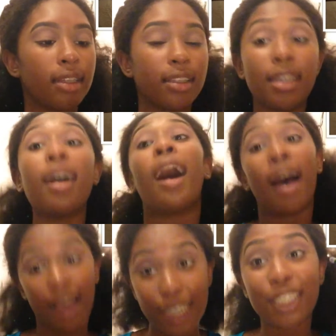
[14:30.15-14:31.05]
The
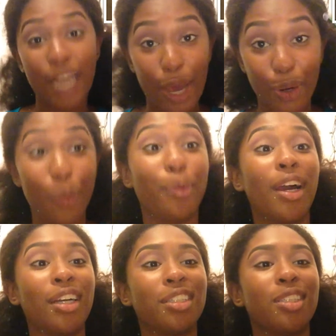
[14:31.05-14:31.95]
Eyeshadow
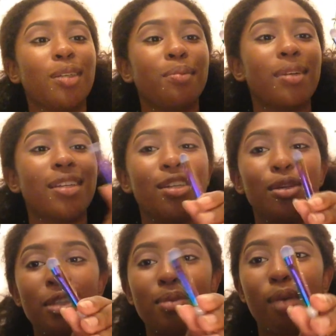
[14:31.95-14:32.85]
Brush. It's
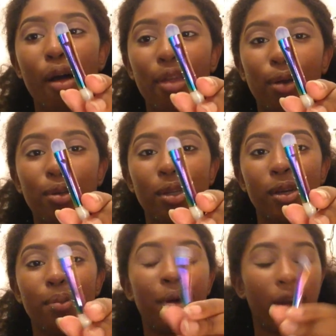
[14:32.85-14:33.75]
too small though
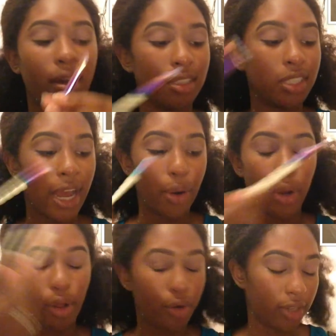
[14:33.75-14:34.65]
to put on shadow
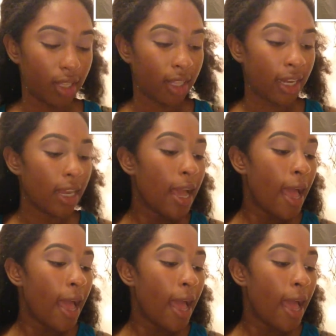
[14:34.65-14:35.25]
all over the lid.